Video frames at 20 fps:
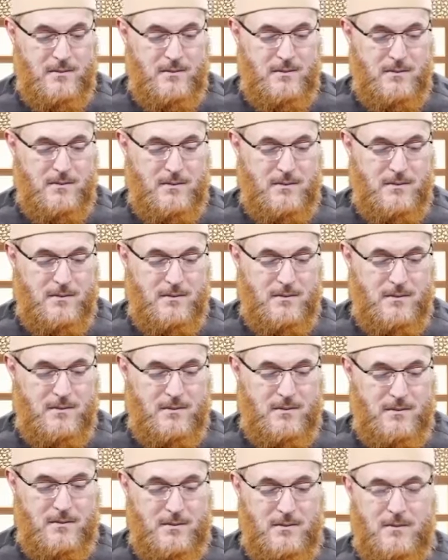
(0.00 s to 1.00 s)
Salam
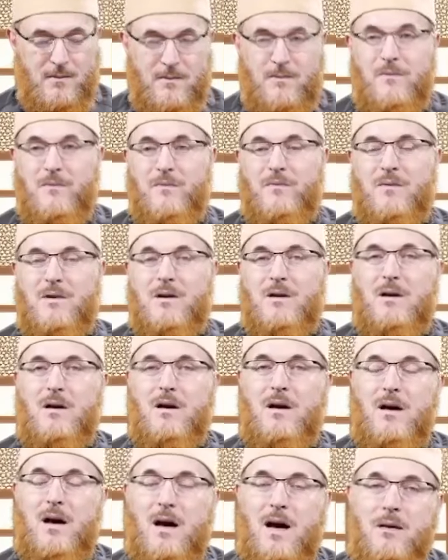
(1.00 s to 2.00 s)
Sheikh, how are you doing?
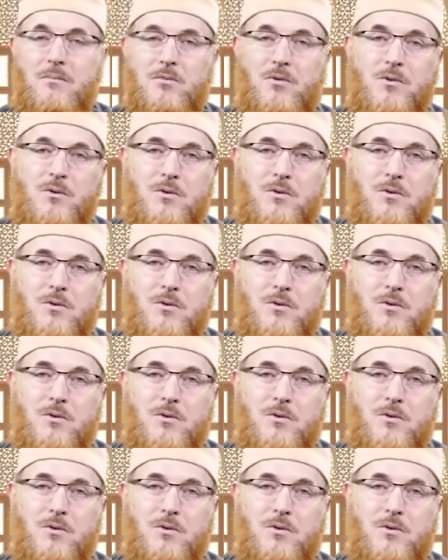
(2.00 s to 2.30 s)
I'm